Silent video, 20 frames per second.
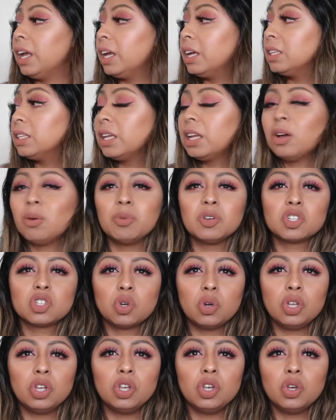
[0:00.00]
and then I'll be
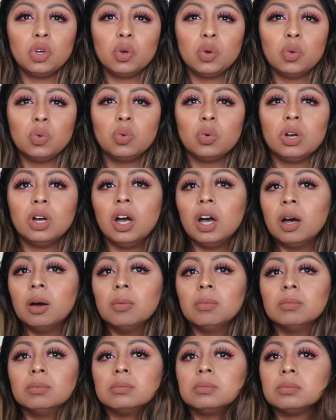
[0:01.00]
showing you
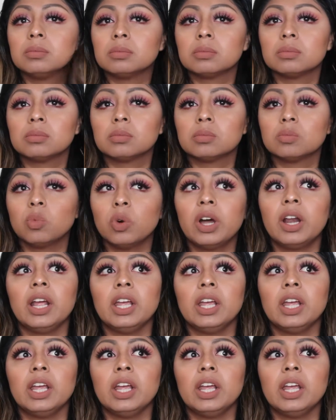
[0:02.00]
what